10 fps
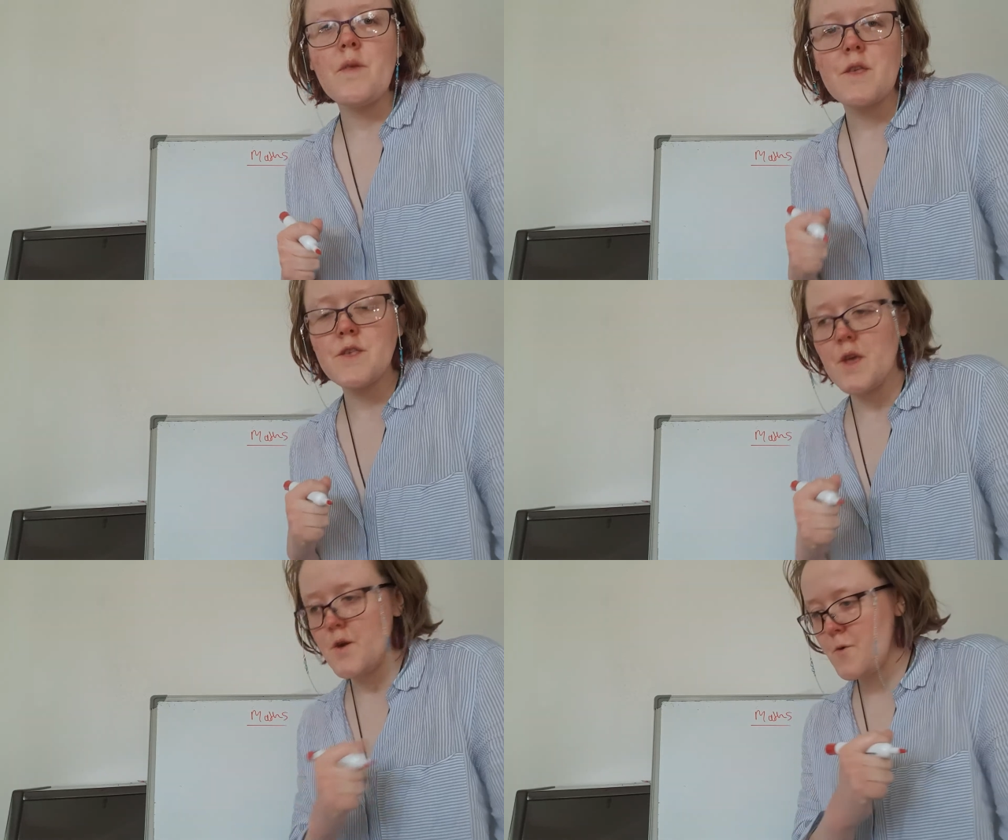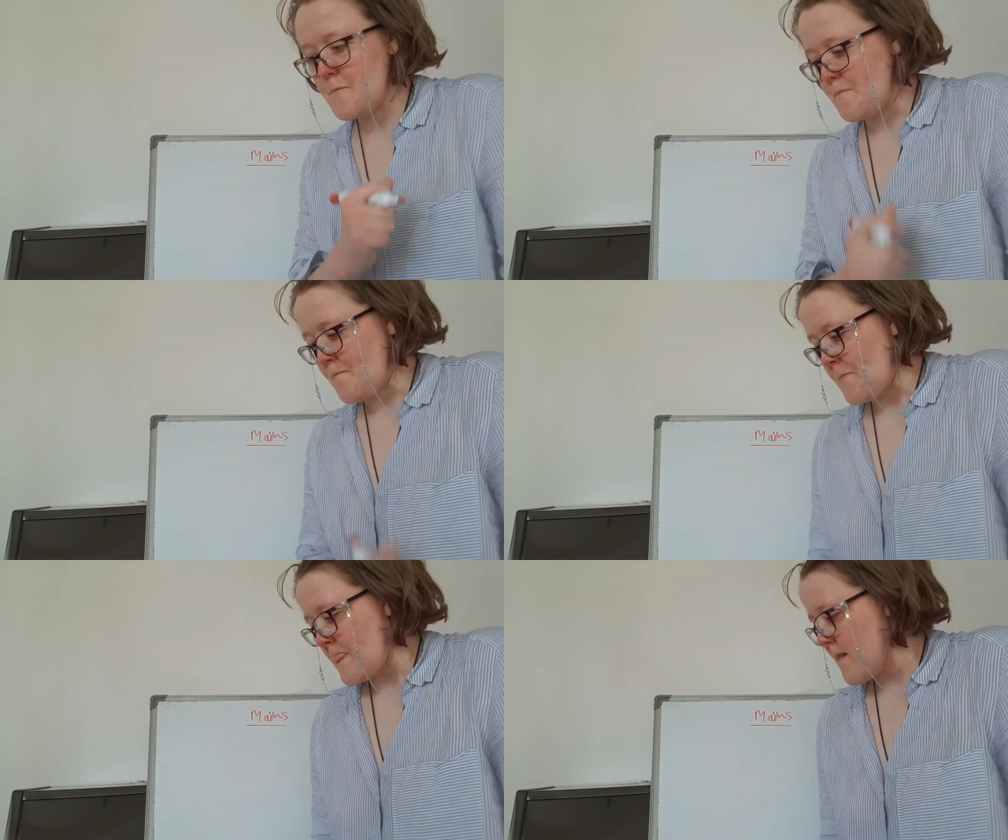So
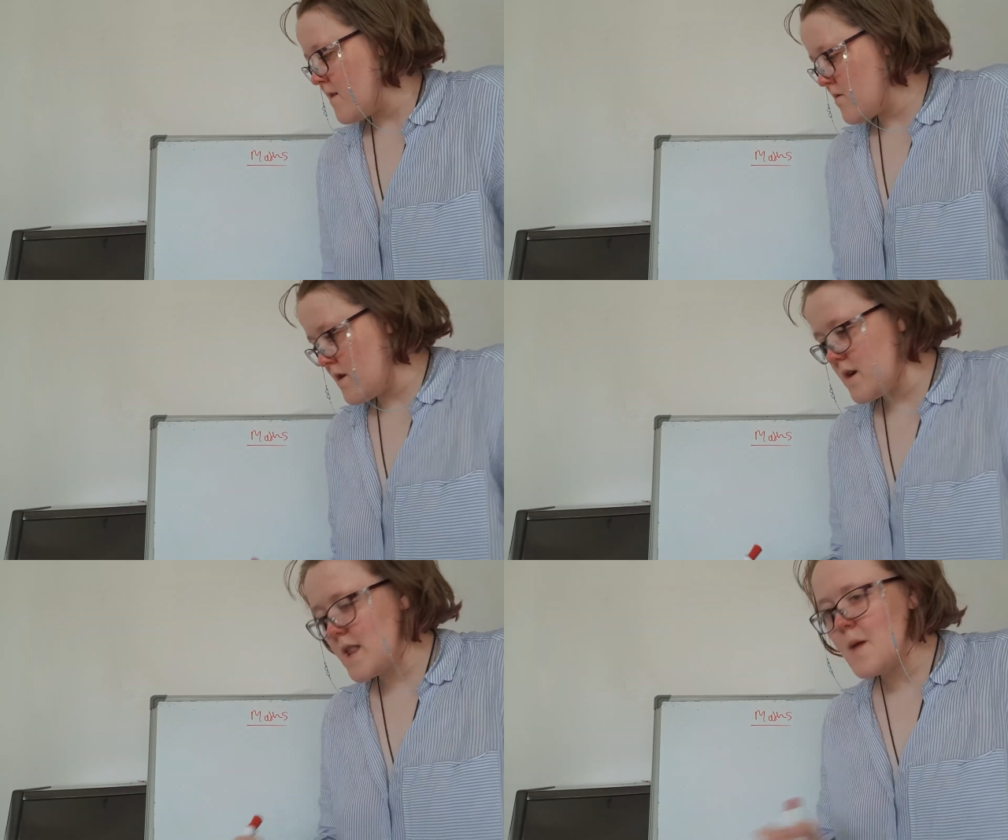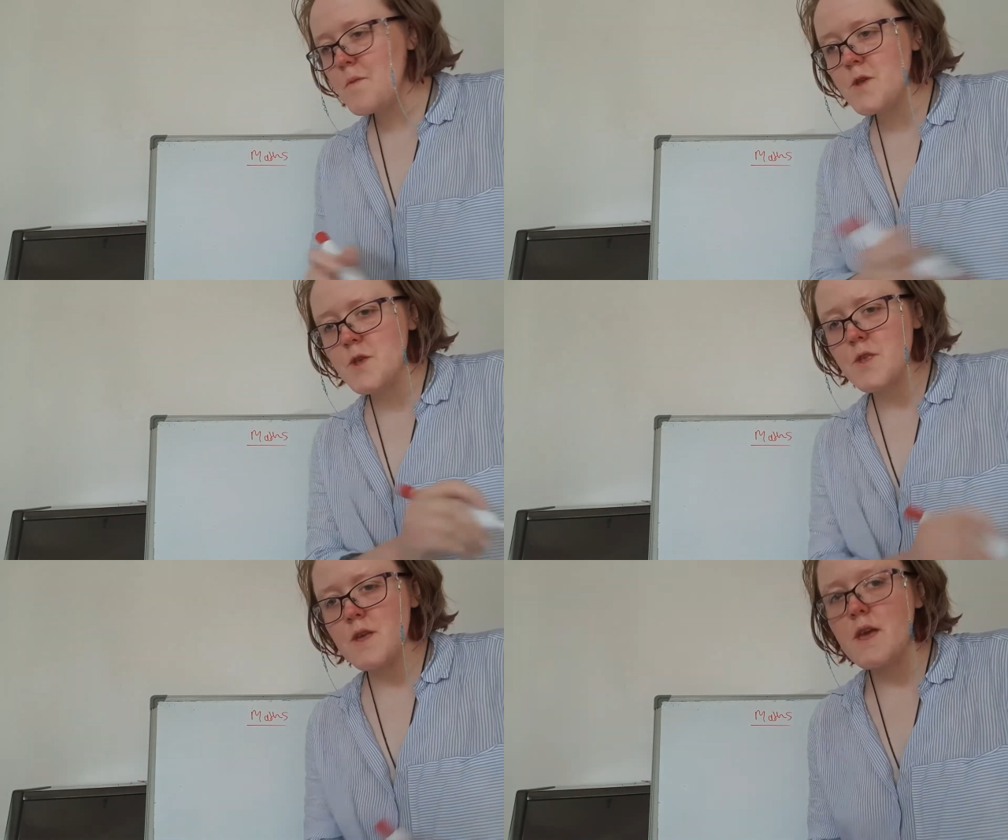let me
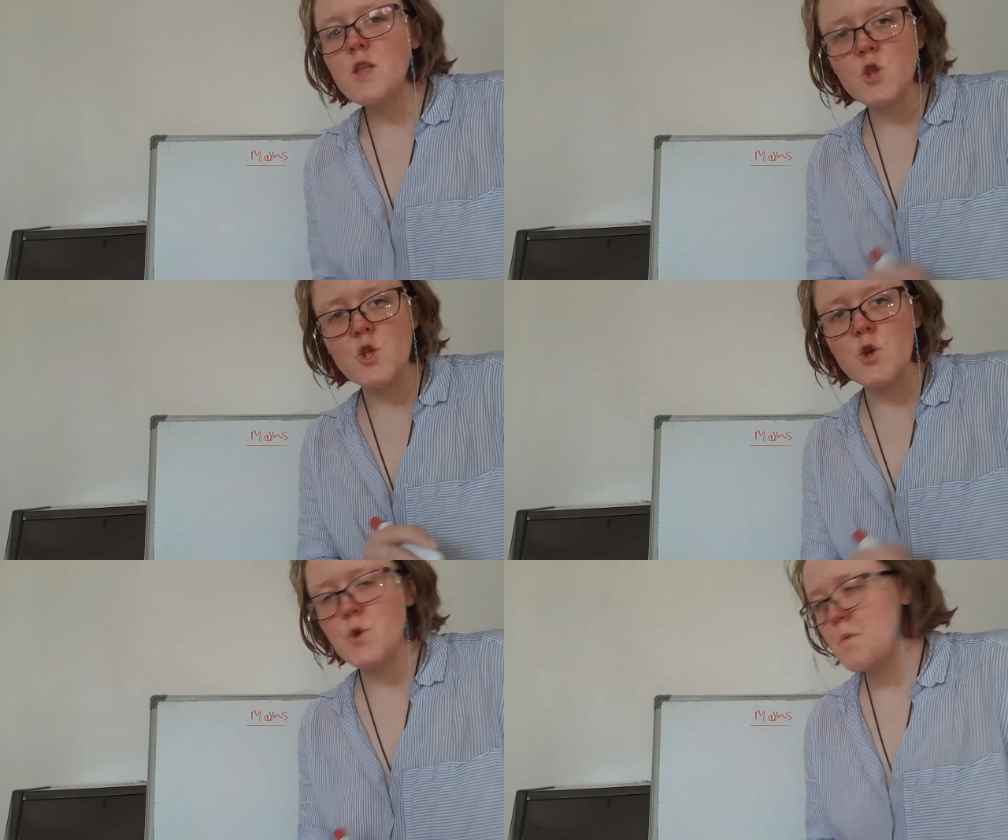just introduce